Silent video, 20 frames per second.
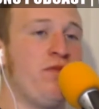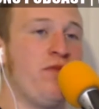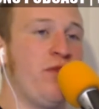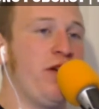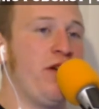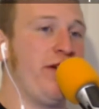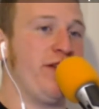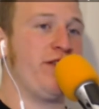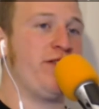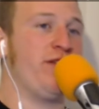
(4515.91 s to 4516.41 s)

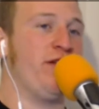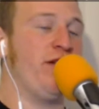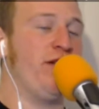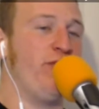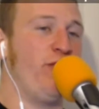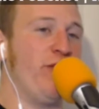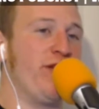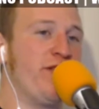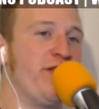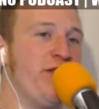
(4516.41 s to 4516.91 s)
I guess a
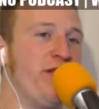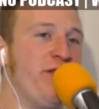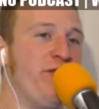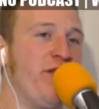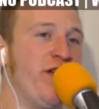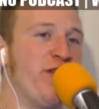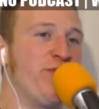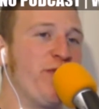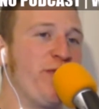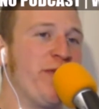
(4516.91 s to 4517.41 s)
voice to the
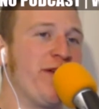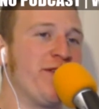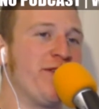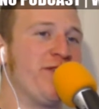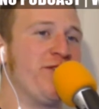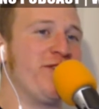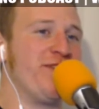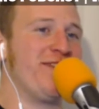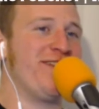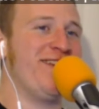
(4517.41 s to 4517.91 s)
Facebook
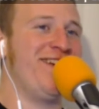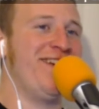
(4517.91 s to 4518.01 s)
messages.